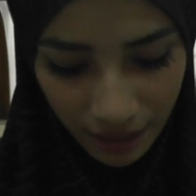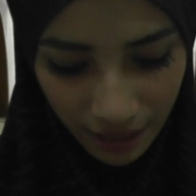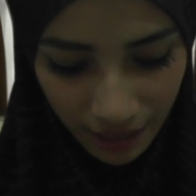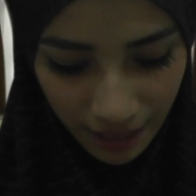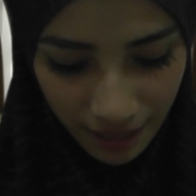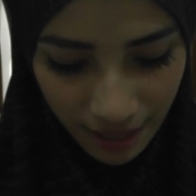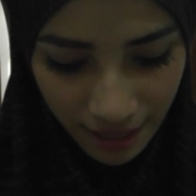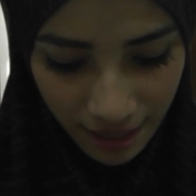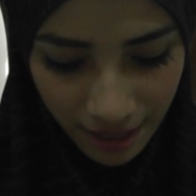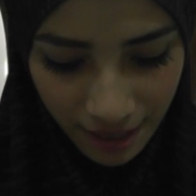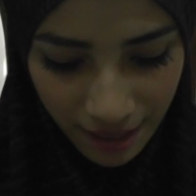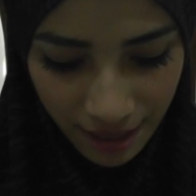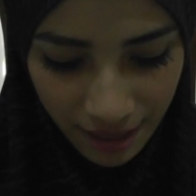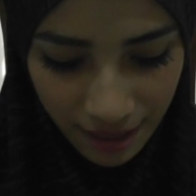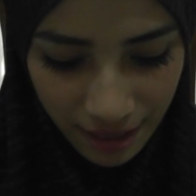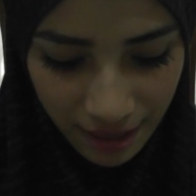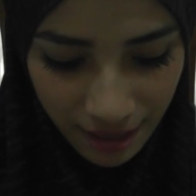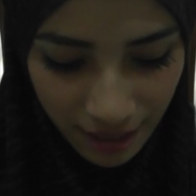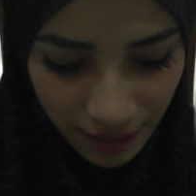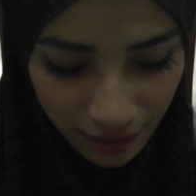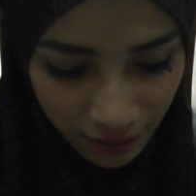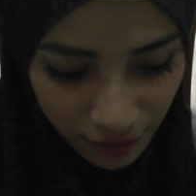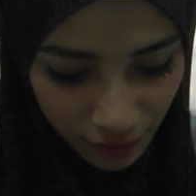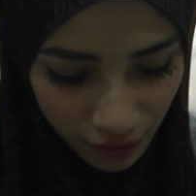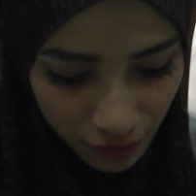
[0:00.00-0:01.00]
And
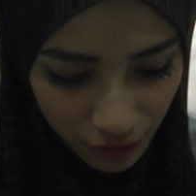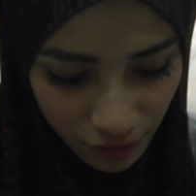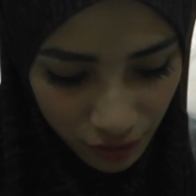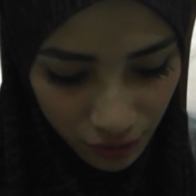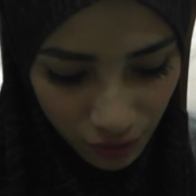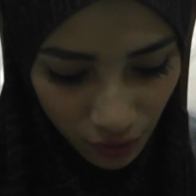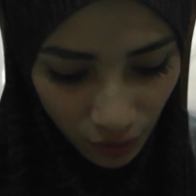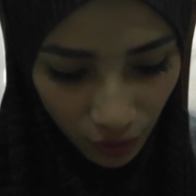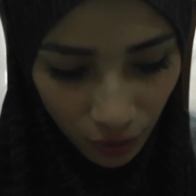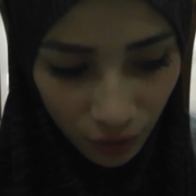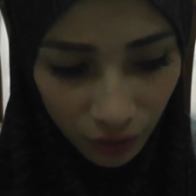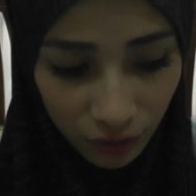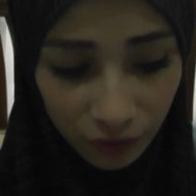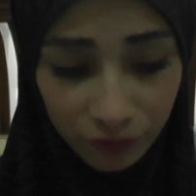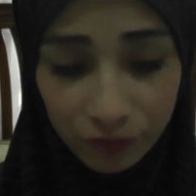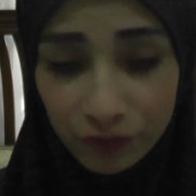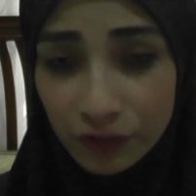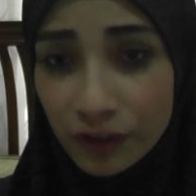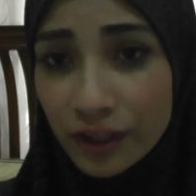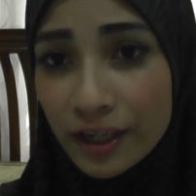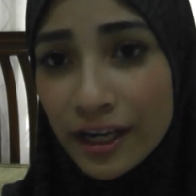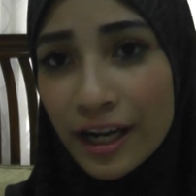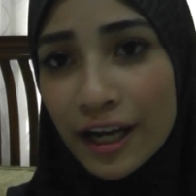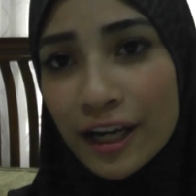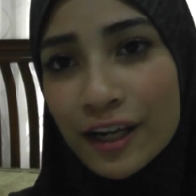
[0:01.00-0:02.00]
that's all
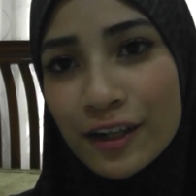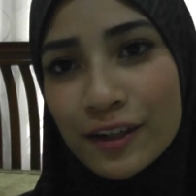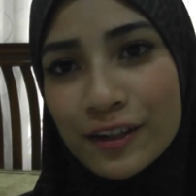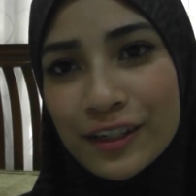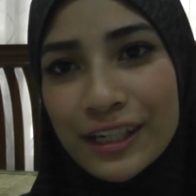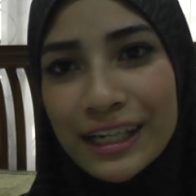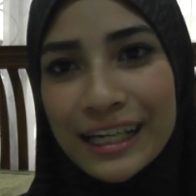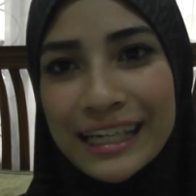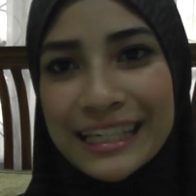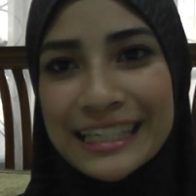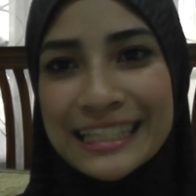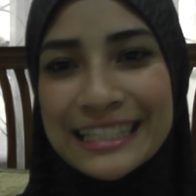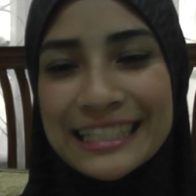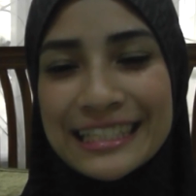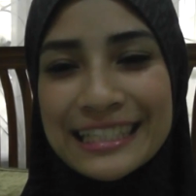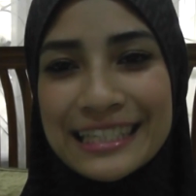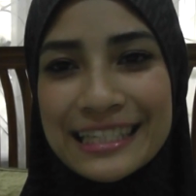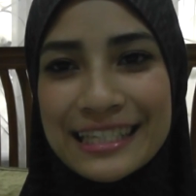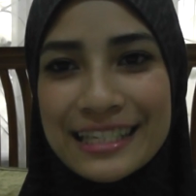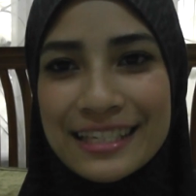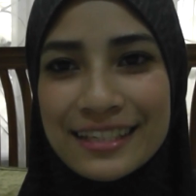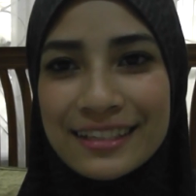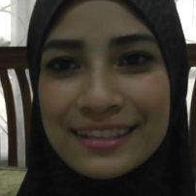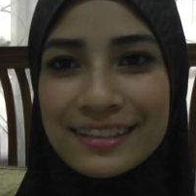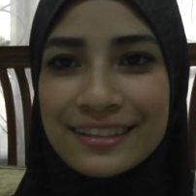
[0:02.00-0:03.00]
for now.
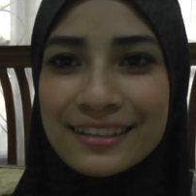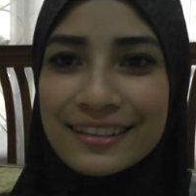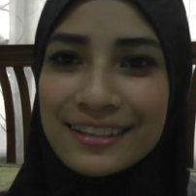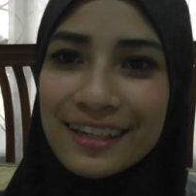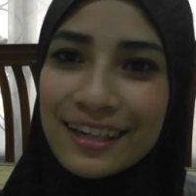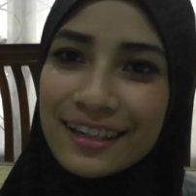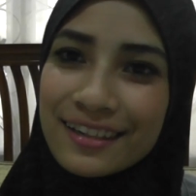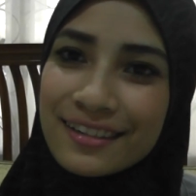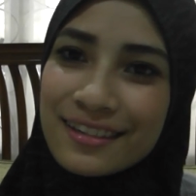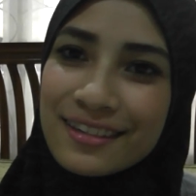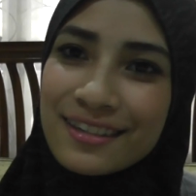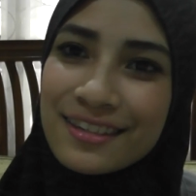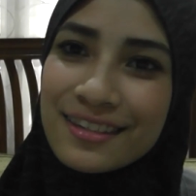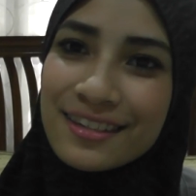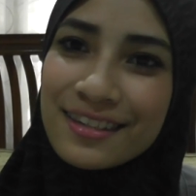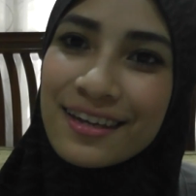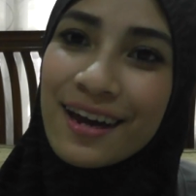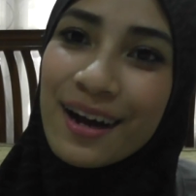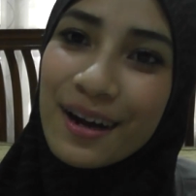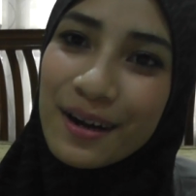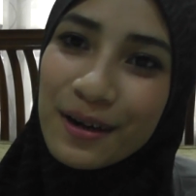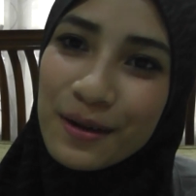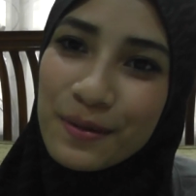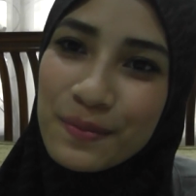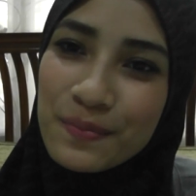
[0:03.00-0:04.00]
Until next
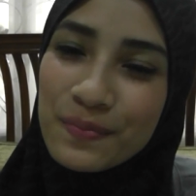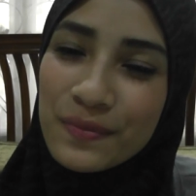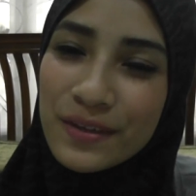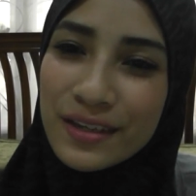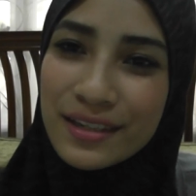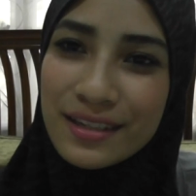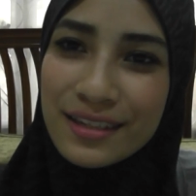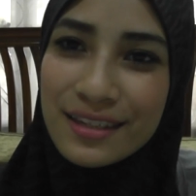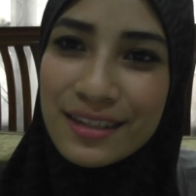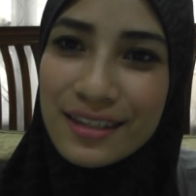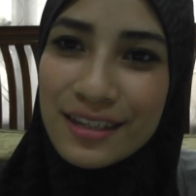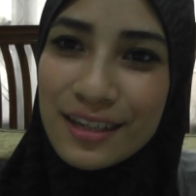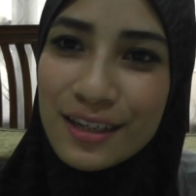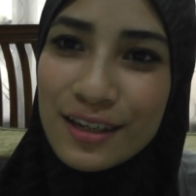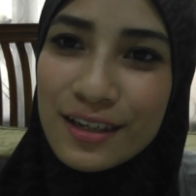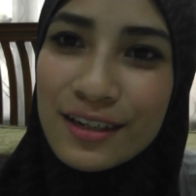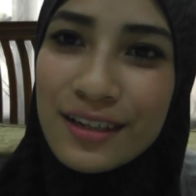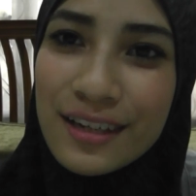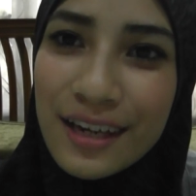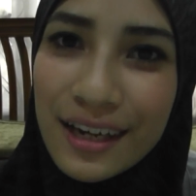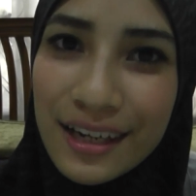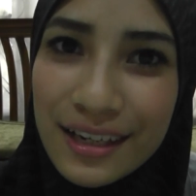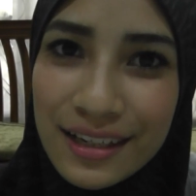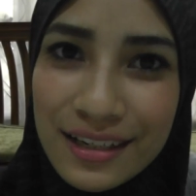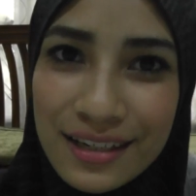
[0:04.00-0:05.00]
time and see you
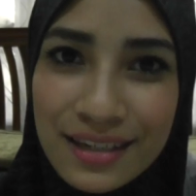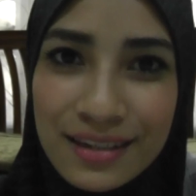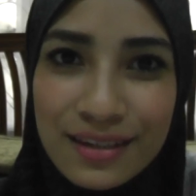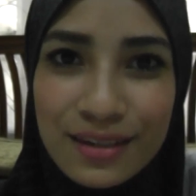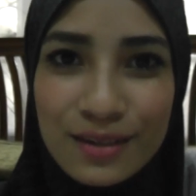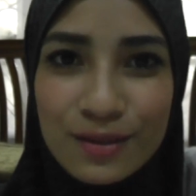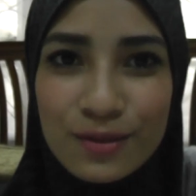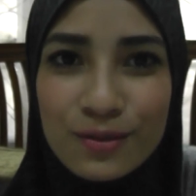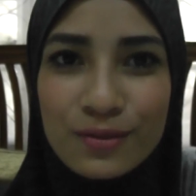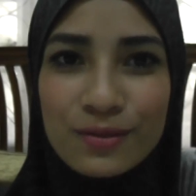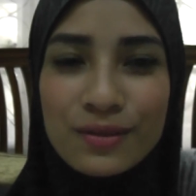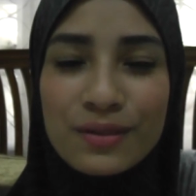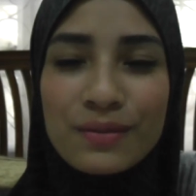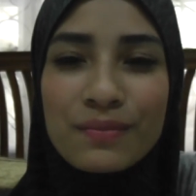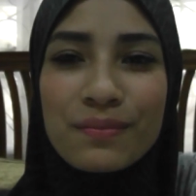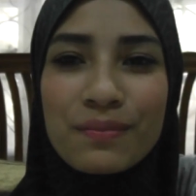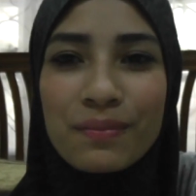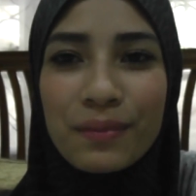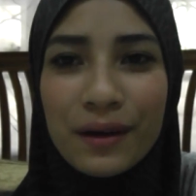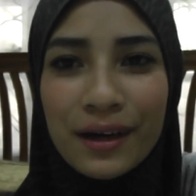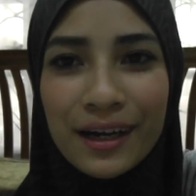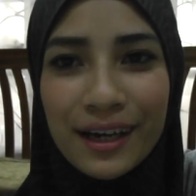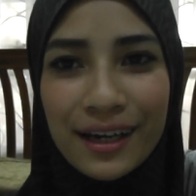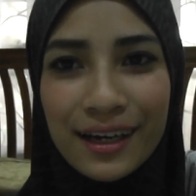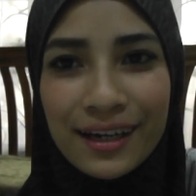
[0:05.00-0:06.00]
guys soon.
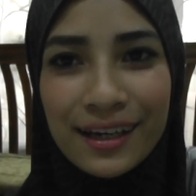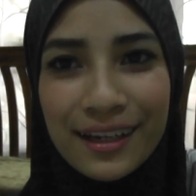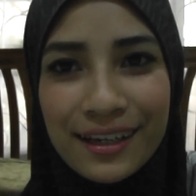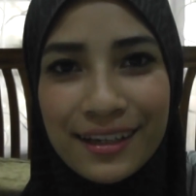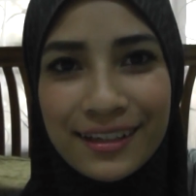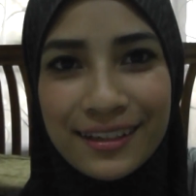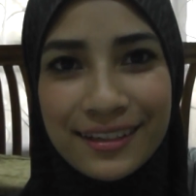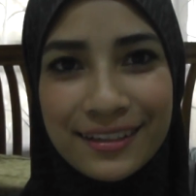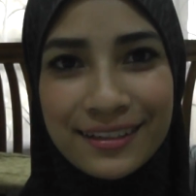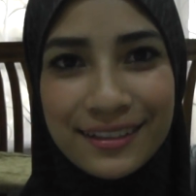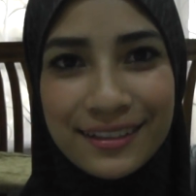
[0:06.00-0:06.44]
Bye.